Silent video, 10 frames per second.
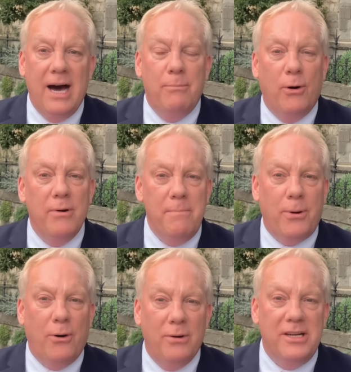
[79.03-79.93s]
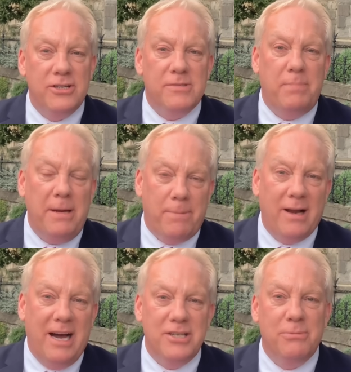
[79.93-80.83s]
And more importantly, just be
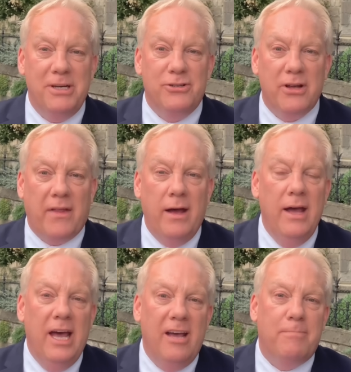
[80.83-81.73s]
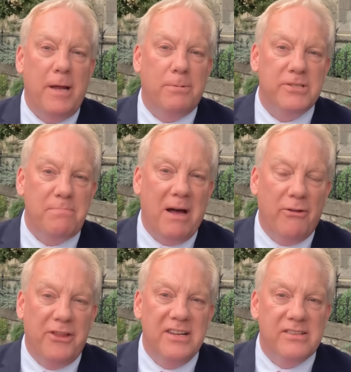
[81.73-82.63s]
polite to each other if people
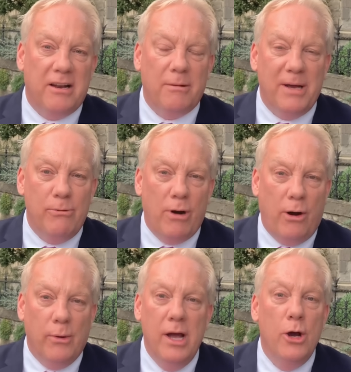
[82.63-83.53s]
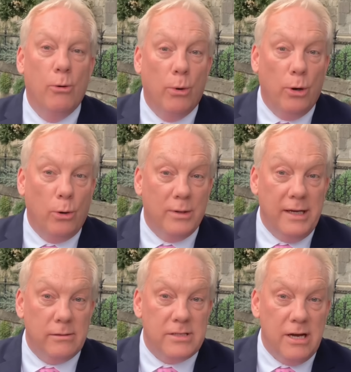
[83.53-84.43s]
spell things a little bit wrong. We're all
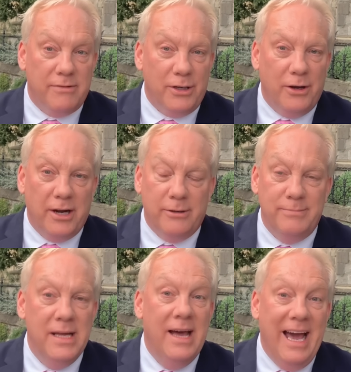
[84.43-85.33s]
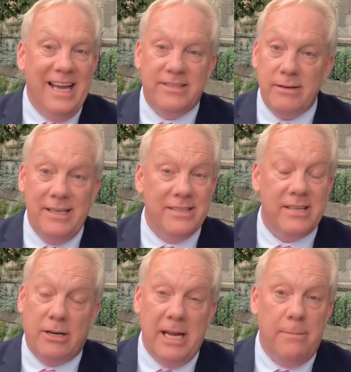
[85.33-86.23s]
guilty of it, you know. It's
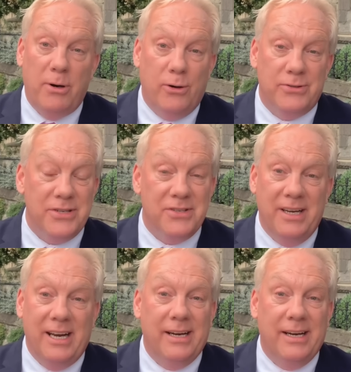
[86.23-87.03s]
the keyboards, isn't it?